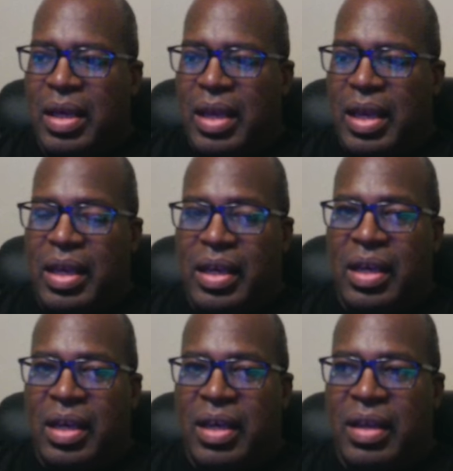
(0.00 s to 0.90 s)

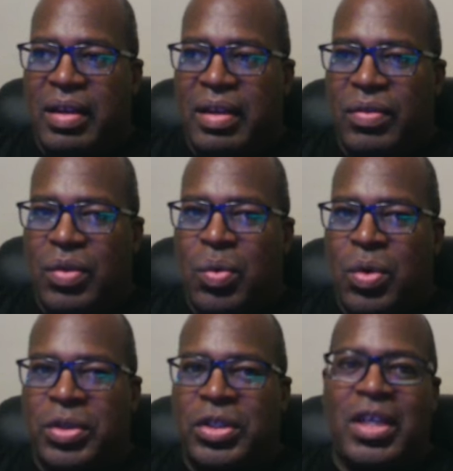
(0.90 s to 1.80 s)
And the
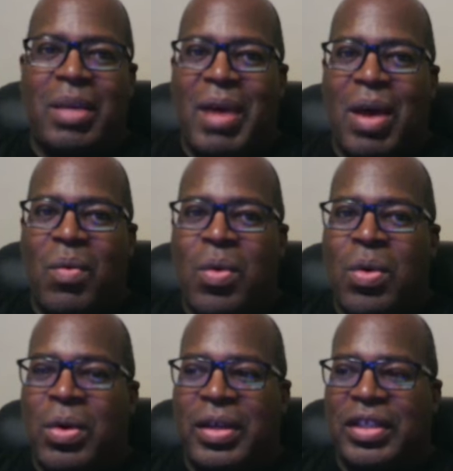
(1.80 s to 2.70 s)
worst thing about
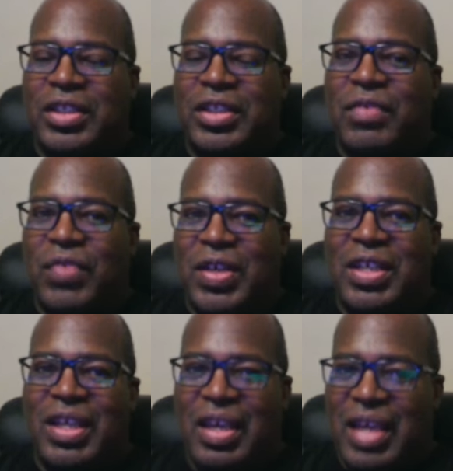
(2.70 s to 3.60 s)
war is
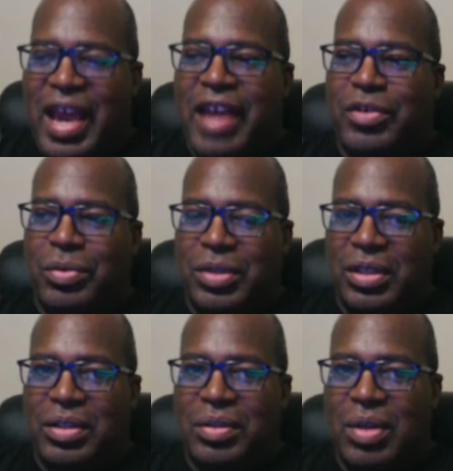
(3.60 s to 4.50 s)
civilian casualties, all